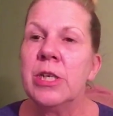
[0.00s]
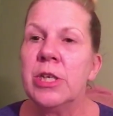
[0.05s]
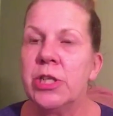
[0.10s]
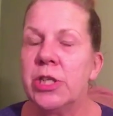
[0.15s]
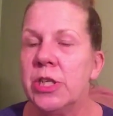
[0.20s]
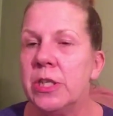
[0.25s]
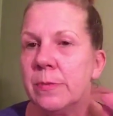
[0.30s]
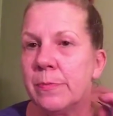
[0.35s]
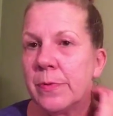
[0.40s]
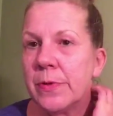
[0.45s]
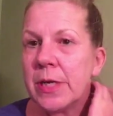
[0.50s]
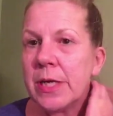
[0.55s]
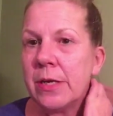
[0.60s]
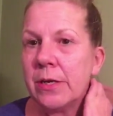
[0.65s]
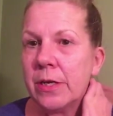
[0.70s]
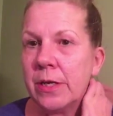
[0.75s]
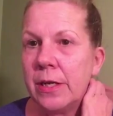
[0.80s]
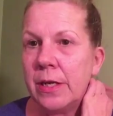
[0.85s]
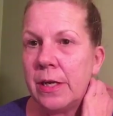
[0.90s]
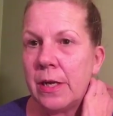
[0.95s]
She's pretty
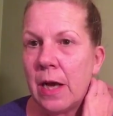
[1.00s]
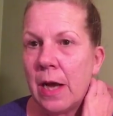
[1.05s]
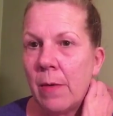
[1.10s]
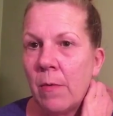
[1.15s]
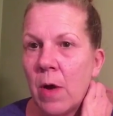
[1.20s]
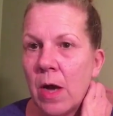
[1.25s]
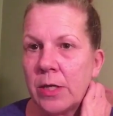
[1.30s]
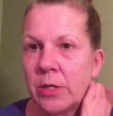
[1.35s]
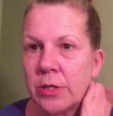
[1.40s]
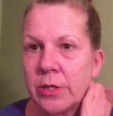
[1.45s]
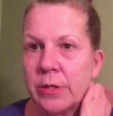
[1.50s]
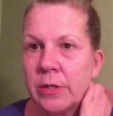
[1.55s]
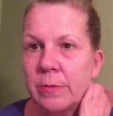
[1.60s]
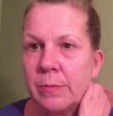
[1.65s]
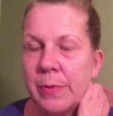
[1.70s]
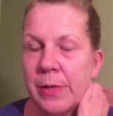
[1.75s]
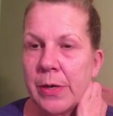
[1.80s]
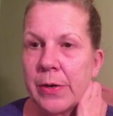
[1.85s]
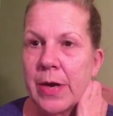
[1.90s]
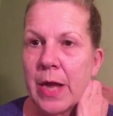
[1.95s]
good. I watch her
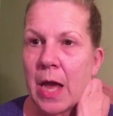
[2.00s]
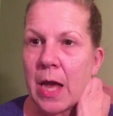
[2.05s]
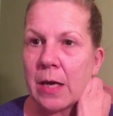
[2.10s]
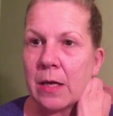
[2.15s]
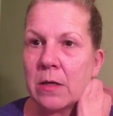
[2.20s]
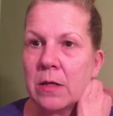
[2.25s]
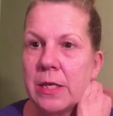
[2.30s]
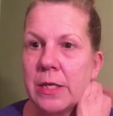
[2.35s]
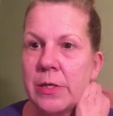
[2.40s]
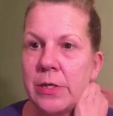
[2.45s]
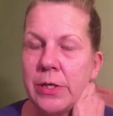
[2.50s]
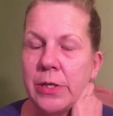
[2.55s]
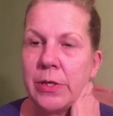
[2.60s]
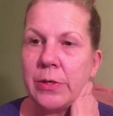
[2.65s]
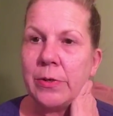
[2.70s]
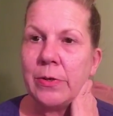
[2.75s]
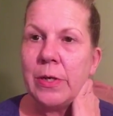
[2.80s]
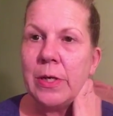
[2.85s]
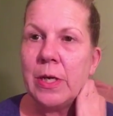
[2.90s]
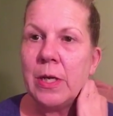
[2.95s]
periodically
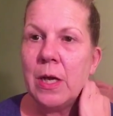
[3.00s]
too.